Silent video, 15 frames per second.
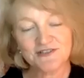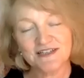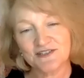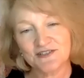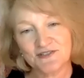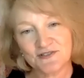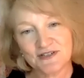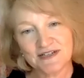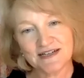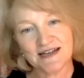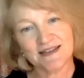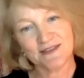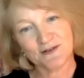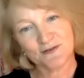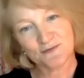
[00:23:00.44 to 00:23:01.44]
history
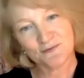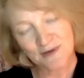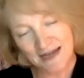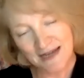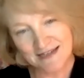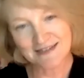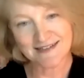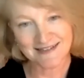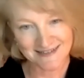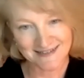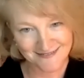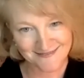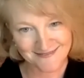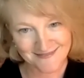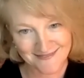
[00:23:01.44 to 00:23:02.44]
and the
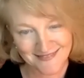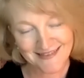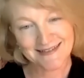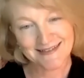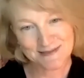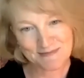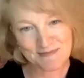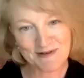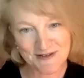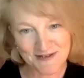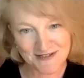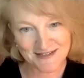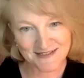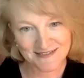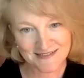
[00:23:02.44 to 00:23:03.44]
reckoning that is
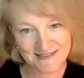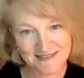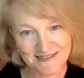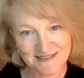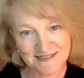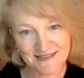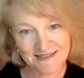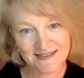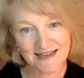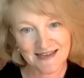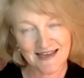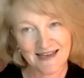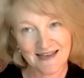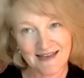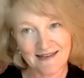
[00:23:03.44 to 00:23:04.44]
upon us,
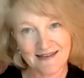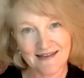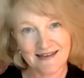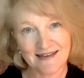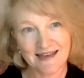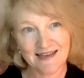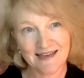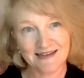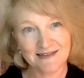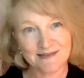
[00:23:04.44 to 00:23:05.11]
and